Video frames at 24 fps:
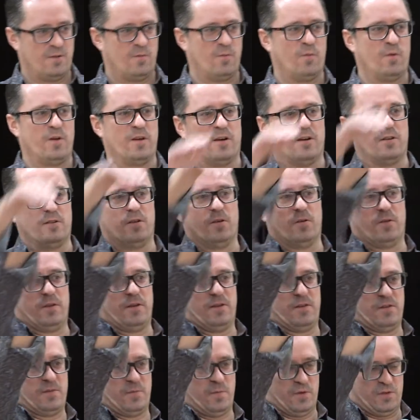and we all know that
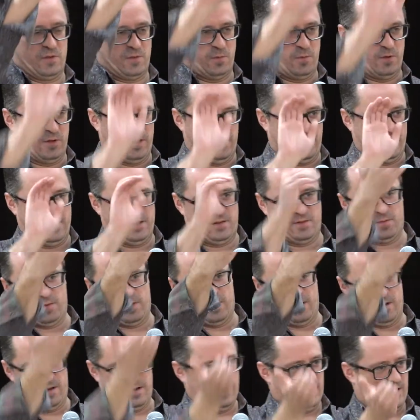you're supposed to put it this
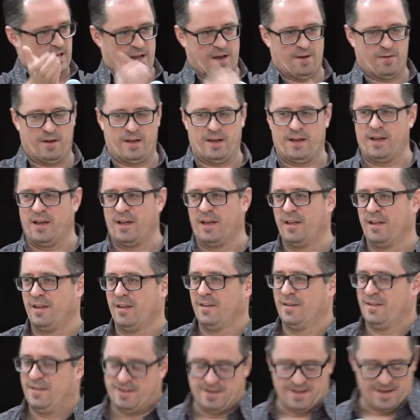way, not that
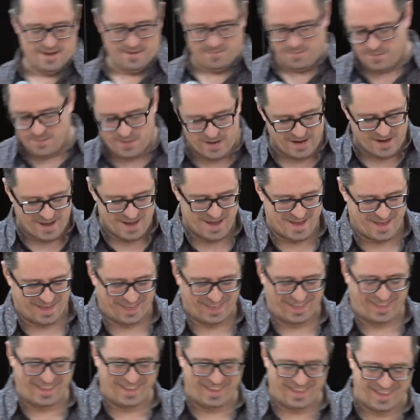
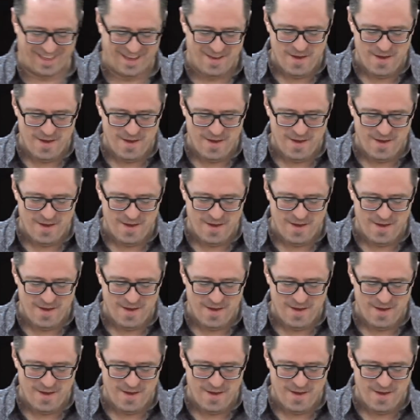way.